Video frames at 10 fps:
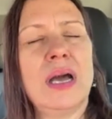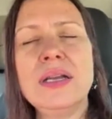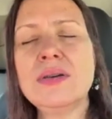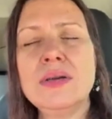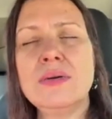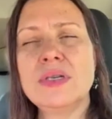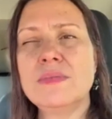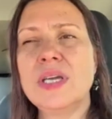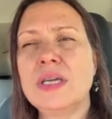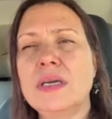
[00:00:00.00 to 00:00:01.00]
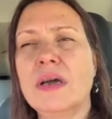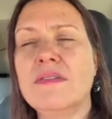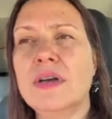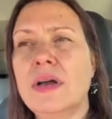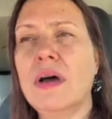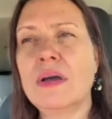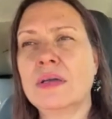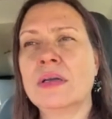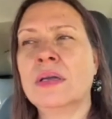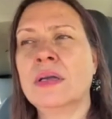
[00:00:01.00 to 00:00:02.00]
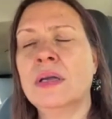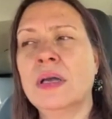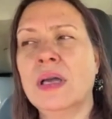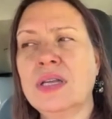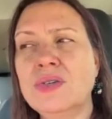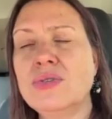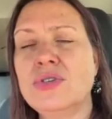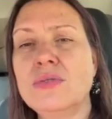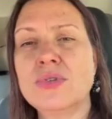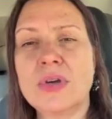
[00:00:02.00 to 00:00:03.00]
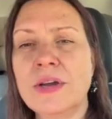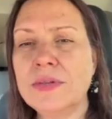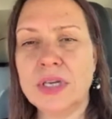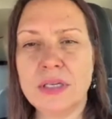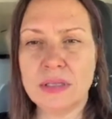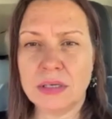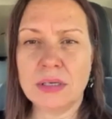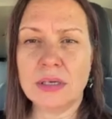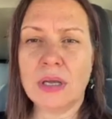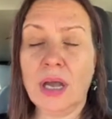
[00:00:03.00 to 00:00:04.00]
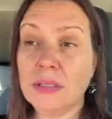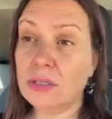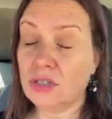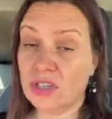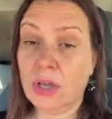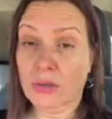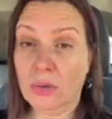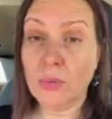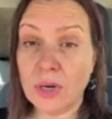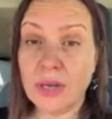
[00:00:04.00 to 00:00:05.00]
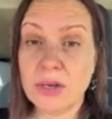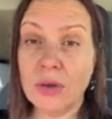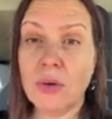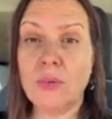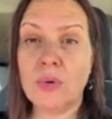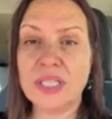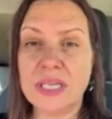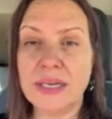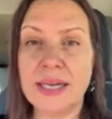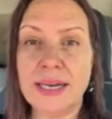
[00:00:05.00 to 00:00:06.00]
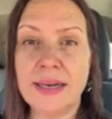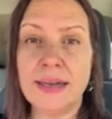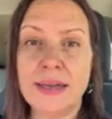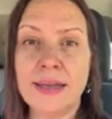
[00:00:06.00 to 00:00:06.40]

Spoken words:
I don't know what to make of it all. I don't subscribe to anything. I just tell you what I know and what's hidden.